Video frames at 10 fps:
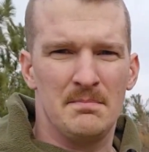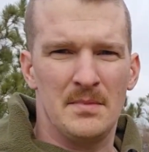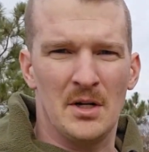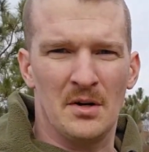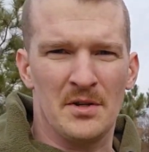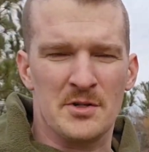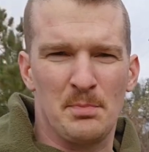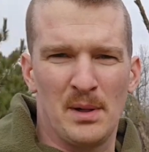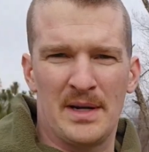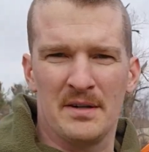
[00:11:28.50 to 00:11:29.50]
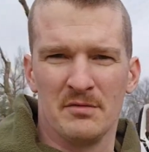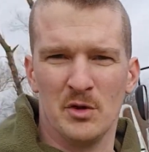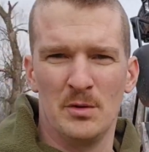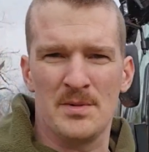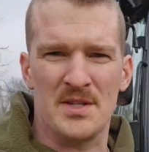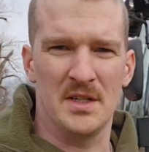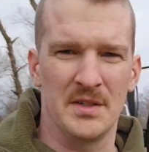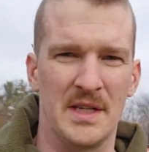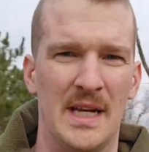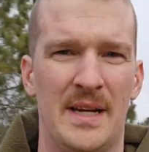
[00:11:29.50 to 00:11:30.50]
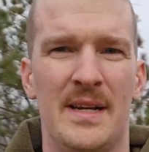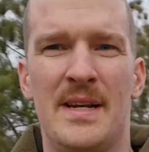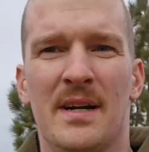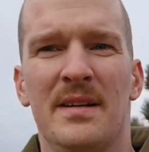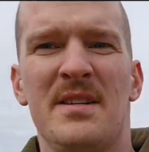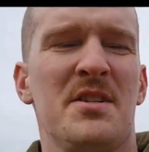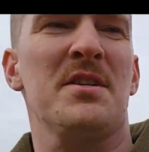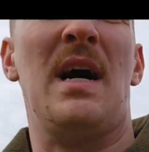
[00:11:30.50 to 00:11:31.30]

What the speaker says: There's plenty of room still to get in here, and let's just